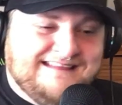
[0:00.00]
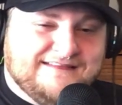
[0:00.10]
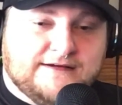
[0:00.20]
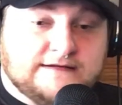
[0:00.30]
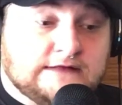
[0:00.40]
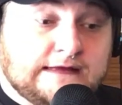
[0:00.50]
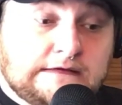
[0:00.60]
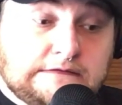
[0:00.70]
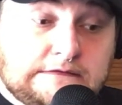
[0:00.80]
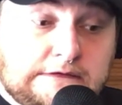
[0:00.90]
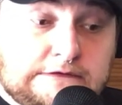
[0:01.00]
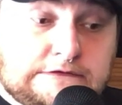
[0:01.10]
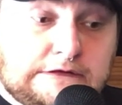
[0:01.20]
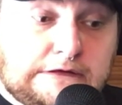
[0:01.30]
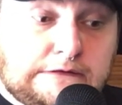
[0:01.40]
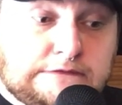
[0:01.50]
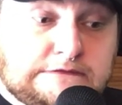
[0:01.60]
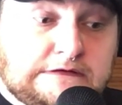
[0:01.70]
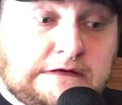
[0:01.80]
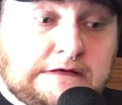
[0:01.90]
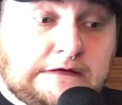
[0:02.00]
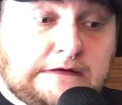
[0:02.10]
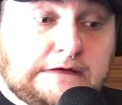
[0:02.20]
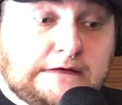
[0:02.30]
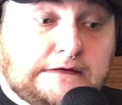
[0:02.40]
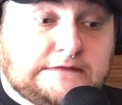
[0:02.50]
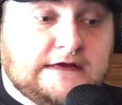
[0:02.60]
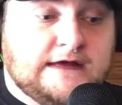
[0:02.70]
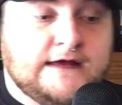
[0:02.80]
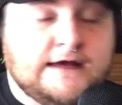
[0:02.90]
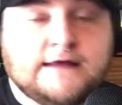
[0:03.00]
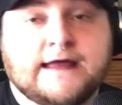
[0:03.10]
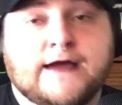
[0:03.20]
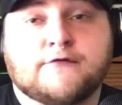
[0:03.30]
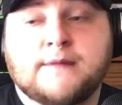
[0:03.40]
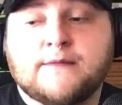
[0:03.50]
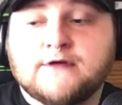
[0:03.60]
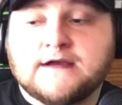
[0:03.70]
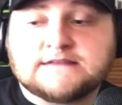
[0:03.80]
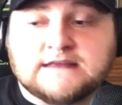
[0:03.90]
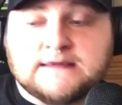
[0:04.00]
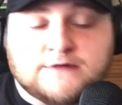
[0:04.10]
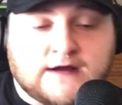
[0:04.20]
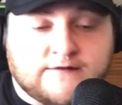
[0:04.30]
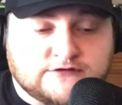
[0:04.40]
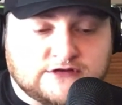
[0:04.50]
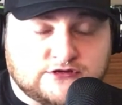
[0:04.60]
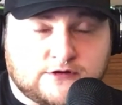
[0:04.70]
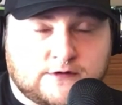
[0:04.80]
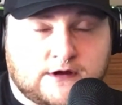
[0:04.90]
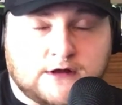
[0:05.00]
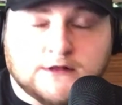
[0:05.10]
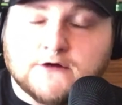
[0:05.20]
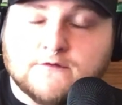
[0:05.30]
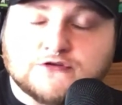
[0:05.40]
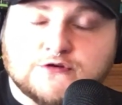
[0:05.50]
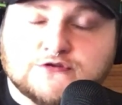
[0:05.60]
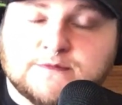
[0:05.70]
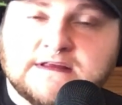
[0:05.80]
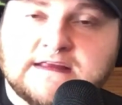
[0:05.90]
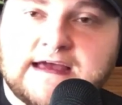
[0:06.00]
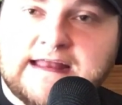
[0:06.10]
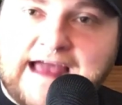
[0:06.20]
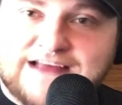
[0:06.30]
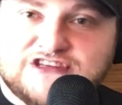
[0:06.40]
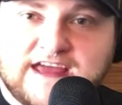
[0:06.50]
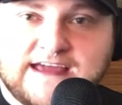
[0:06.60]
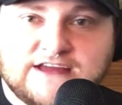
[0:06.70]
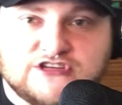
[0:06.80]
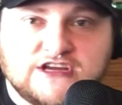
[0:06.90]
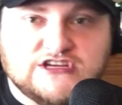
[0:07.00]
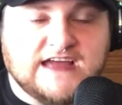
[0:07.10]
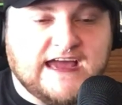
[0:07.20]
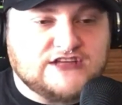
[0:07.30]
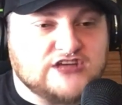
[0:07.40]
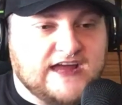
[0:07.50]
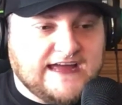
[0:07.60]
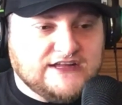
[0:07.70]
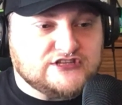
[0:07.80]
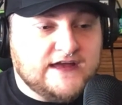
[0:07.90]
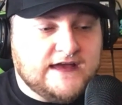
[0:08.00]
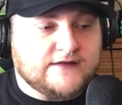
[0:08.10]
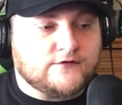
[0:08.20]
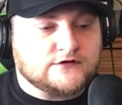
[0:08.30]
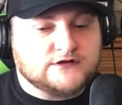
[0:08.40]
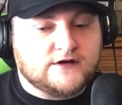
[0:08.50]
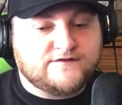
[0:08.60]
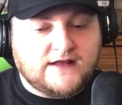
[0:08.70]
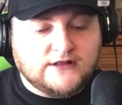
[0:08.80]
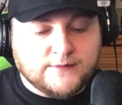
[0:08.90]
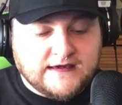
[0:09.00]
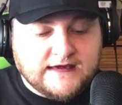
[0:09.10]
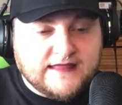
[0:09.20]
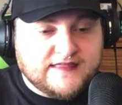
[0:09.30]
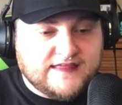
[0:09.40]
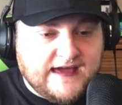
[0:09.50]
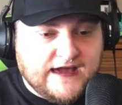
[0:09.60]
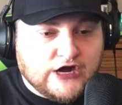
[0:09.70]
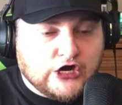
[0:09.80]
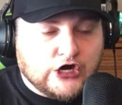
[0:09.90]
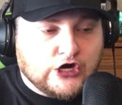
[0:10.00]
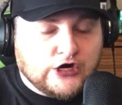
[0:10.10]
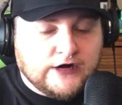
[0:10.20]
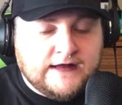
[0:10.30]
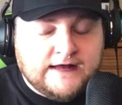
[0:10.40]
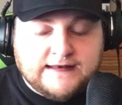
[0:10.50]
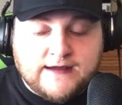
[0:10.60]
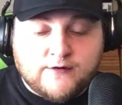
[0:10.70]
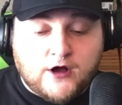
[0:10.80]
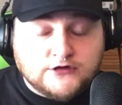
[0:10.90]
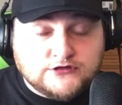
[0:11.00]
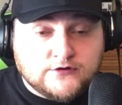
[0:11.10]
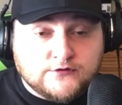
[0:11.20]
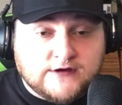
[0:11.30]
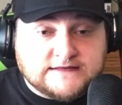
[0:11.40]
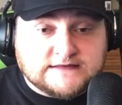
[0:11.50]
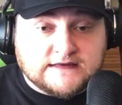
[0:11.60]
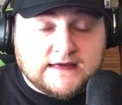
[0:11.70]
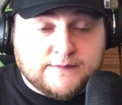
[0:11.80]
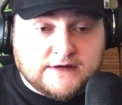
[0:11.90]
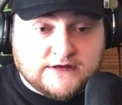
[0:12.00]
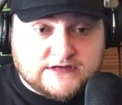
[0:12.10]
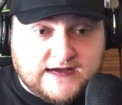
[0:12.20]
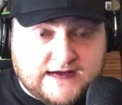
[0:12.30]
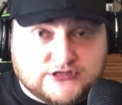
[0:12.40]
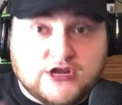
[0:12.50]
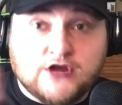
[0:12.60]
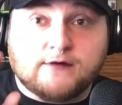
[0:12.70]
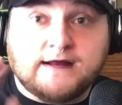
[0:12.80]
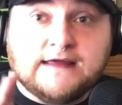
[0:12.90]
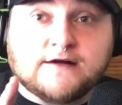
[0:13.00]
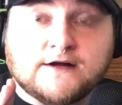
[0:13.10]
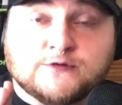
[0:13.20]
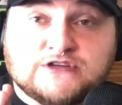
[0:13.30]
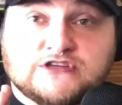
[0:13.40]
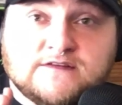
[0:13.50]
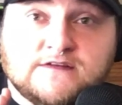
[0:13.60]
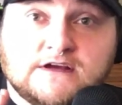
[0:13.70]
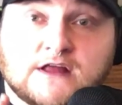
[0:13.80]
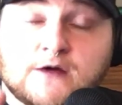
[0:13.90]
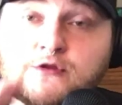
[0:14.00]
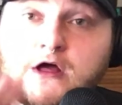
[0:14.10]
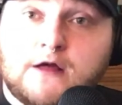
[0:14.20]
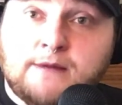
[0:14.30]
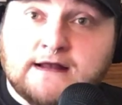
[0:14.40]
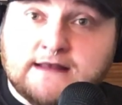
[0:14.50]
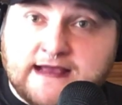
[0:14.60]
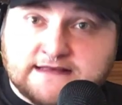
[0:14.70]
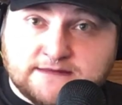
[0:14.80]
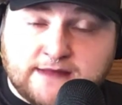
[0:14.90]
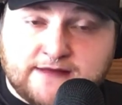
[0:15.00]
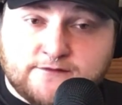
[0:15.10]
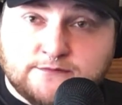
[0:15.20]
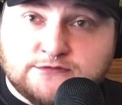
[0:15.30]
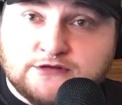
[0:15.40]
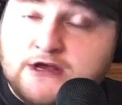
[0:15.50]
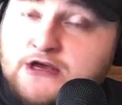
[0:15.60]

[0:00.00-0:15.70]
You guys are like, she losing it. Now, remember, you guys can keep the conversation going all over social media at hashtag JJHH. And of course, follow me there. Now, also, you guys can keep in touch right here on Twitch TV, along with all podcasting platforms.